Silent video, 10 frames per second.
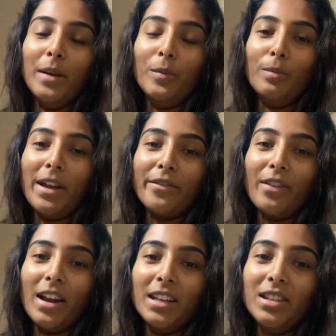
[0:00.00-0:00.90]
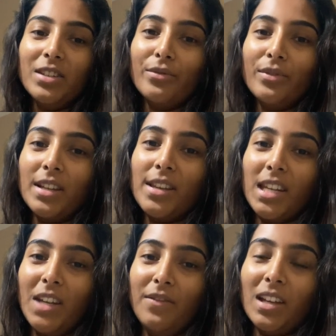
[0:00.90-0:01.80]
My friend
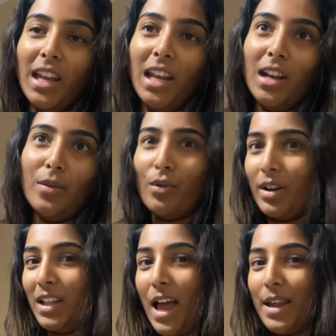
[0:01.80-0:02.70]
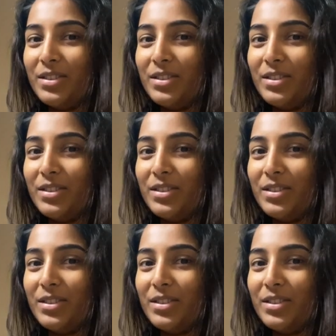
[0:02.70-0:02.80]
received an award last